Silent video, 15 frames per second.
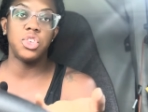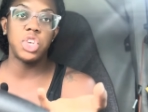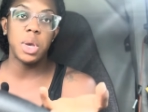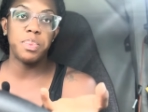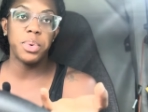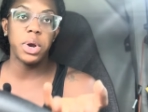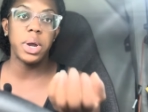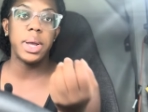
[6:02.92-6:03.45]

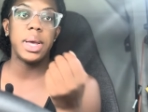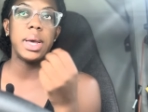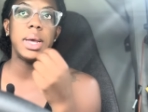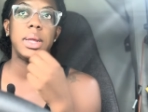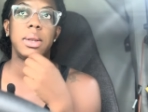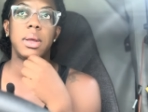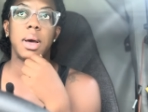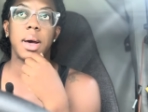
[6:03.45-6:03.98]
shipper
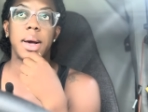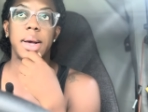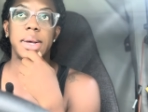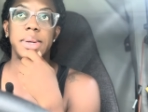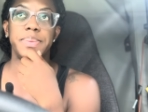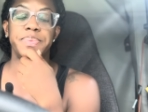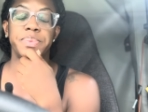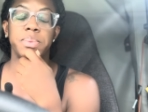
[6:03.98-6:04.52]

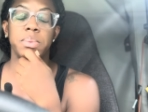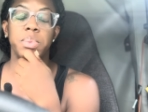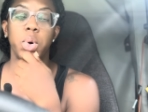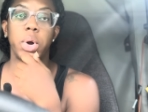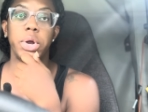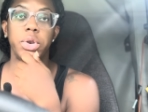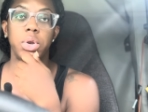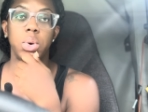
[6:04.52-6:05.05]
in
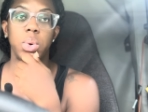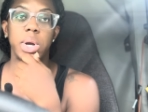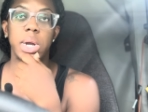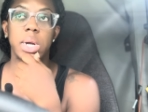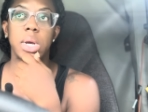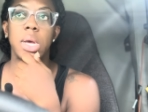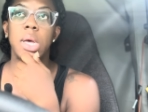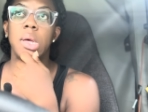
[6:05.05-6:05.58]
Port Newark,